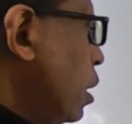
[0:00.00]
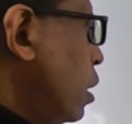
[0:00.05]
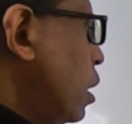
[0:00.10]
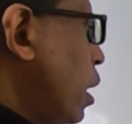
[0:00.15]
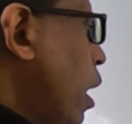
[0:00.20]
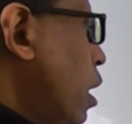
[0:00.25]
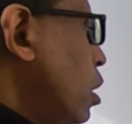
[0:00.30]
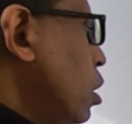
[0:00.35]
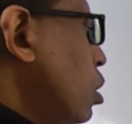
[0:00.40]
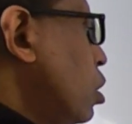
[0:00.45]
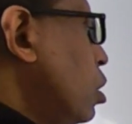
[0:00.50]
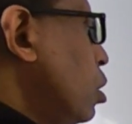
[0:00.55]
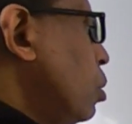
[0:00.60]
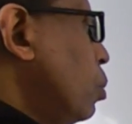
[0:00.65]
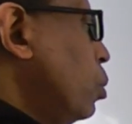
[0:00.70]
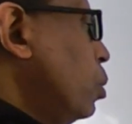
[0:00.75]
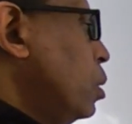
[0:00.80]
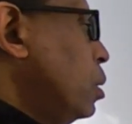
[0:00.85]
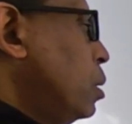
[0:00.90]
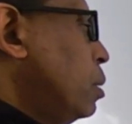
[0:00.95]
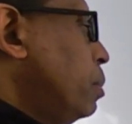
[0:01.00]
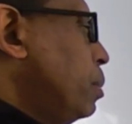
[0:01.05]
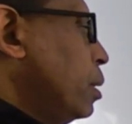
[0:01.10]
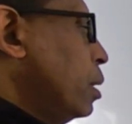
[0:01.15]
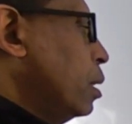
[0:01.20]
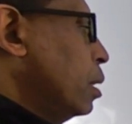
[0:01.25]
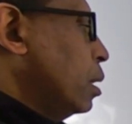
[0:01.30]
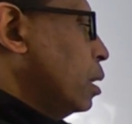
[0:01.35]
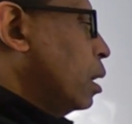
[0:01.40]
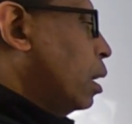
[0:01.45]
the addition would
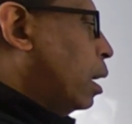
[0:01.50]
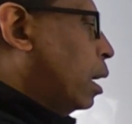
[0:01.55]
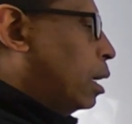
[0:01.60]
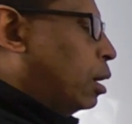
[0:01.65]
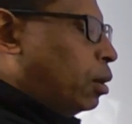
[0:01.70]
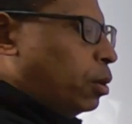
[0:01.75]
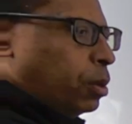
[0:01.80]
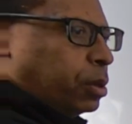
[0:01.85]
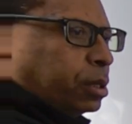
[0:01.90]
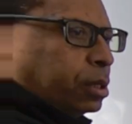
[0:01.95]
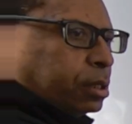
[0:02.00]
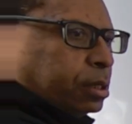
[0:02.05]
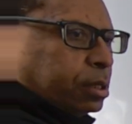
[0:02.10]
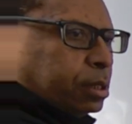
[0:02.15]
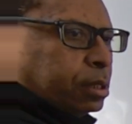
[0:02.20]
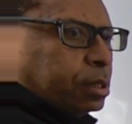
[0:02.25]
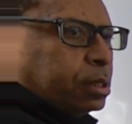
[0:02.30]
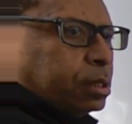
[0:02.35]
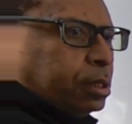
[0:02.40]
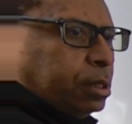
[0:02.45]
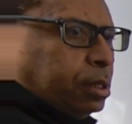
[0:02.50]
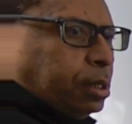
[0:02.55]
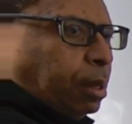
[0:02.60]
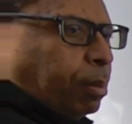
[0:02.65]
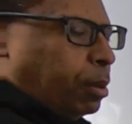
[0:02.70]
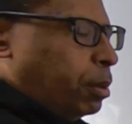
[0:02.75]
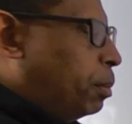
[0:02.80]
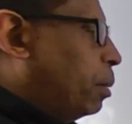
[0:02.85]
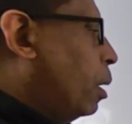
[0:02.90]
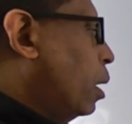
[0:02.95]
be along this
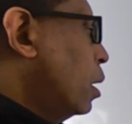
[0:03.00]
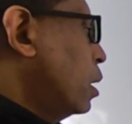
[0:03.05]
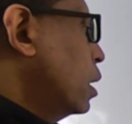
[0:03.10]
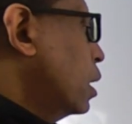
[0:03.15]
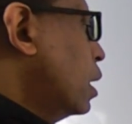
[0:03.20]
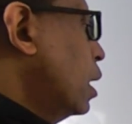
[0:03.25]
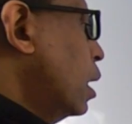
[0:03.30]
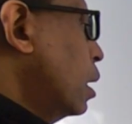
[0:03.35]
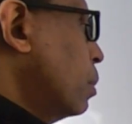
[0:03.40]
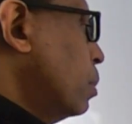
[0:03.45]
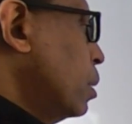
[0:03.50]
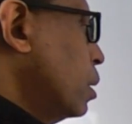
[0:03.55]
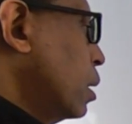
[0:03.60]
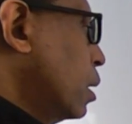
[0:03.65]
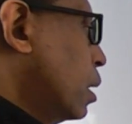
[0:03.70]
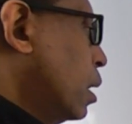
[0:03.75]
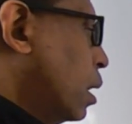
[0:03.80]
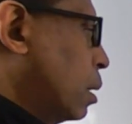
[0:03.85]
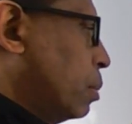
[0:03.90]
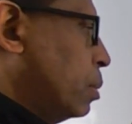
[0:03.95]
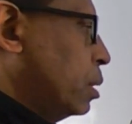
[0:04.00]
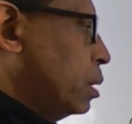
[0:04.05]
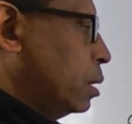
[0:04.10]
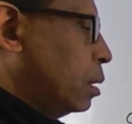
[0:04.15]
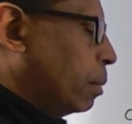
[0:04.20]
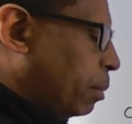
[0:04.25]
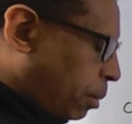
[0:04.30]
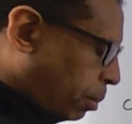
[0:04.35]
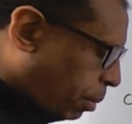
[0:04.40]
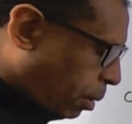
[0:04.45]
double bond, carbon-carbon
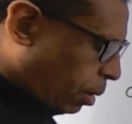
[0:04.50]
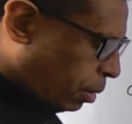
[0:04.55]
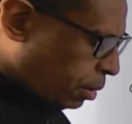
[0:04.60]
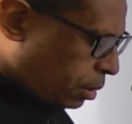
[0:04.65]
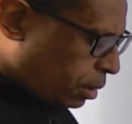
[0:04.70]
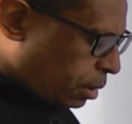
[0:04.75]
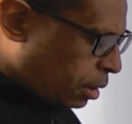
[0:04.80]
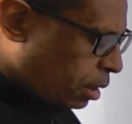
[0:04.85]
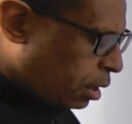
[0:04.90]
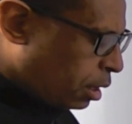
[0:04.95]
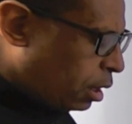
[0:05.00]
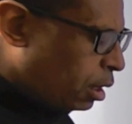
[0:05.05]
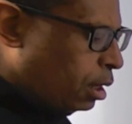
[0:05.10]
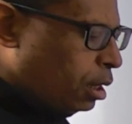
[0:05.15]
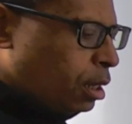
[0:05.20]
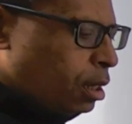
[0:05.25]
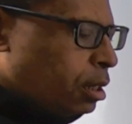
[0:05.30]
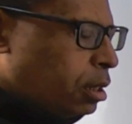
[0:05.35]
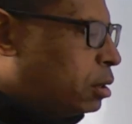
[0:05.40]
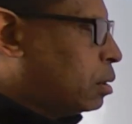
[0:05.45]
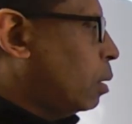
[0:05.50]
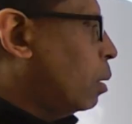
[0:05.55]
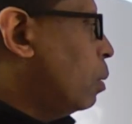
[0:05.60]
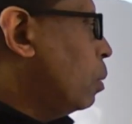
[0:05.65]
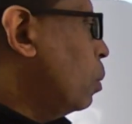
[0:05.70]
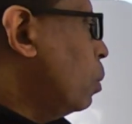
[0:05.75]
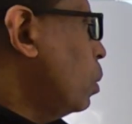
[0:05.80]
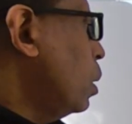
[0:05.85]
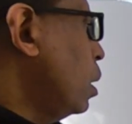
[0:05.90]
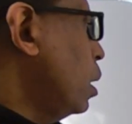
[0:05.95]
double bond.
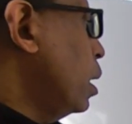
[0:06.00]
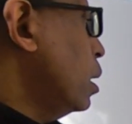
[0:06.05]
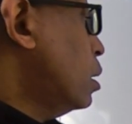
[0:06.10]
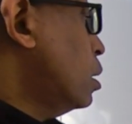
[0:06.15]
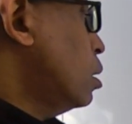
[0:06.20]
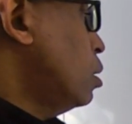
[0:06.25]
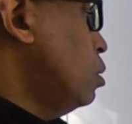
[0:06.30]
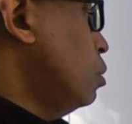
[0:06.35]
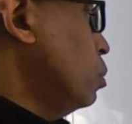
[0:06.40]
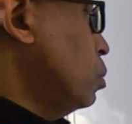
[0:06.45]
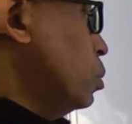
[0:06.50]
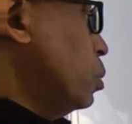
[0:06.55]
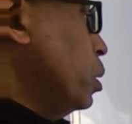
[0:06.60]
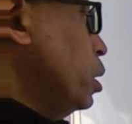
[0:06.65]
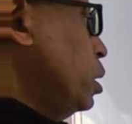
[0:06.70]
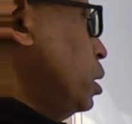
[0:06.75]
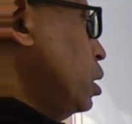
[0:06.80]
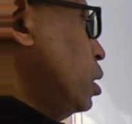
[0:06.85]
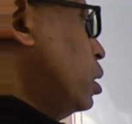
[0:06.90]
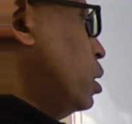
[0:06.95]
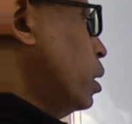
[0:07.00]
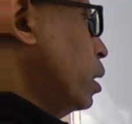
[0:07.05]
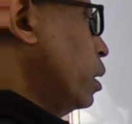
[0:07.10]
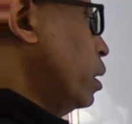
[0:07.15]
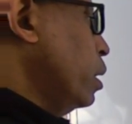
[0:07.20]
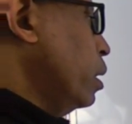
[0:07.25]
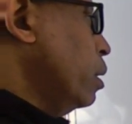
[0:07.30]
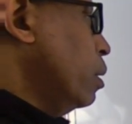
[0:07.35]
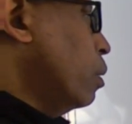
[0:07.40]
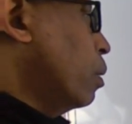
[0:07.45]
So let's do
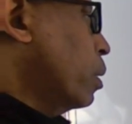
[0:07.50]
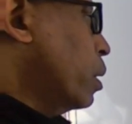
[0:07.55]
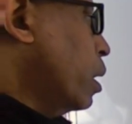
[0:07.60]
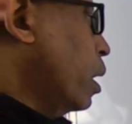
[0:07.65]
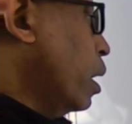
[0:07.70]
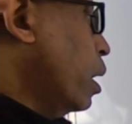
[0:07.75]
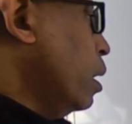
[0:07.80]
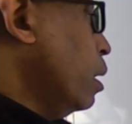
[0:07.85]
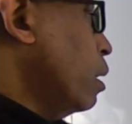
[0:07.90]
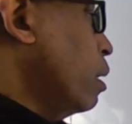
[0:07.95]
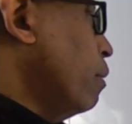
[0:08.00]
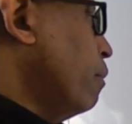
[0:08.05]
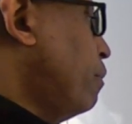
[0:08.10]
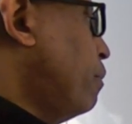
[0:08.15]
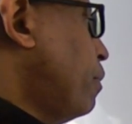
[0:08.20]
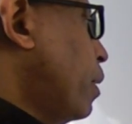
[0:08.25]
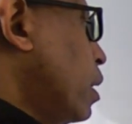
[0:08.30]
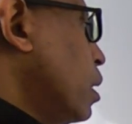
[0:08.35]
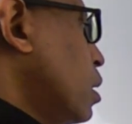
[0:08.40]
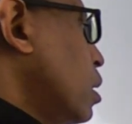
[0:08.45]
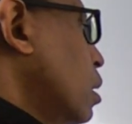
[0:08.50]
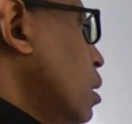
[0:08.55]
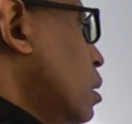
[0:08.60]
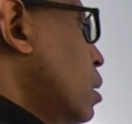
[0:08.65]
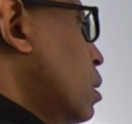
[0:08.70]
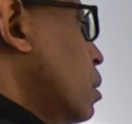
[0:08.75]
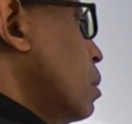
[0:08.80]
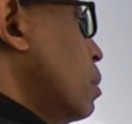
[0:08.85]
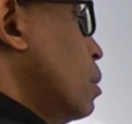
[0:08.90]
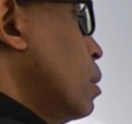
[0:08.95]
initially, okay, if I
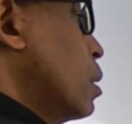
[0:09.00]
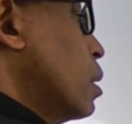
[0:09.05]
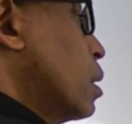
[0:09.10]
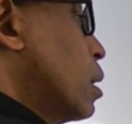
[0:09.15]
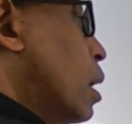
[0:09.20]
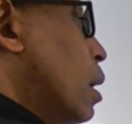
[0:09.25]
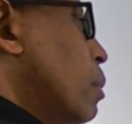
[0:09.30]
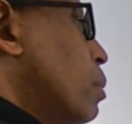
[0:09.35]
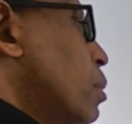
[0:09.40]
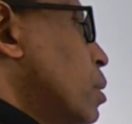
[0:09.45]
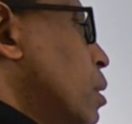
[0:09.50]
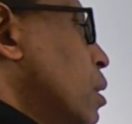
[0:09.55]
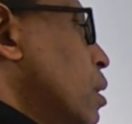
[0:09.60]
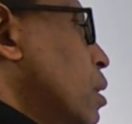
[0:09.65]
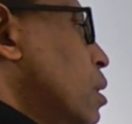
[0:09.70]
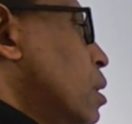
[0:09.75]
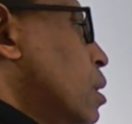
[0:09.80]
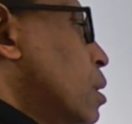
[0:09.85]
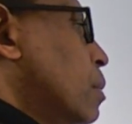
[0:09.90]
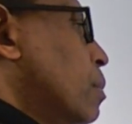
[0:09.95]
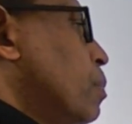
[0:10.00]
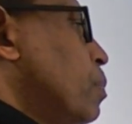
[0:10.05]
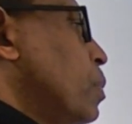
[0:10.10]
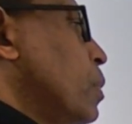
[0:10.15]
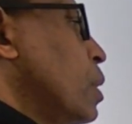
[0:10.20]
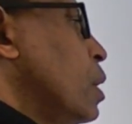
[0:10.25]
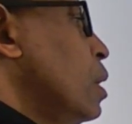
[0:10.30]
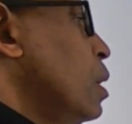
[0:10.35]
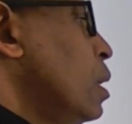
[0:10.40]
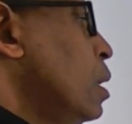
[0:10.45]
just grab this,
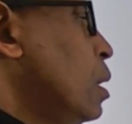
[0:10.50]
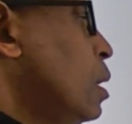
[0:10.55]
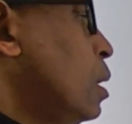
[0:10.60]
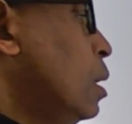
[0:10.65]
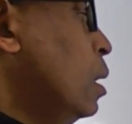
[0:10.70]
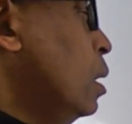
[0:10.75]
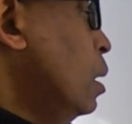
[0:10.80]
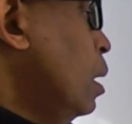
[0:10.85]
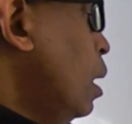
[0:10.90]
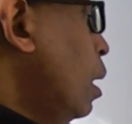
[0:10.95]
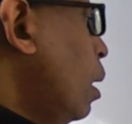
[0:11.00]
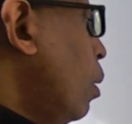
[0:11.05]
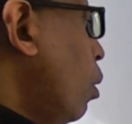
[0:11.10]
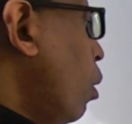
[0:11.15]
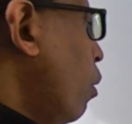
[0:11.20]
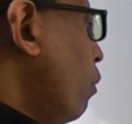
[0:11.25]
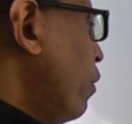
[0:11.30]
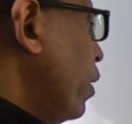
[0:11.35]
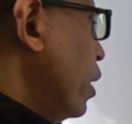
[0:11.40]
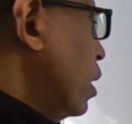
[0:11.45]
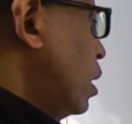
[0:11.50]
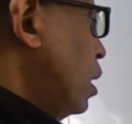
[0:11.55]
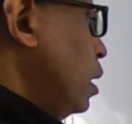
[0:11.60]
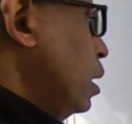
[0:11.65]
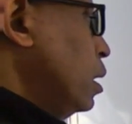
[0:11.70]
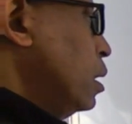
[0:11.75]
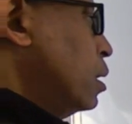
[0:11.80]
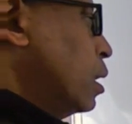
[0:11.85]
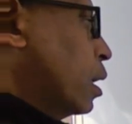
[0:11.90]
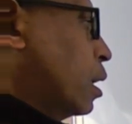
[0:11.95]

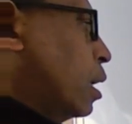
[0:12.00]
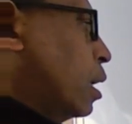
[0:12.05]
obviously the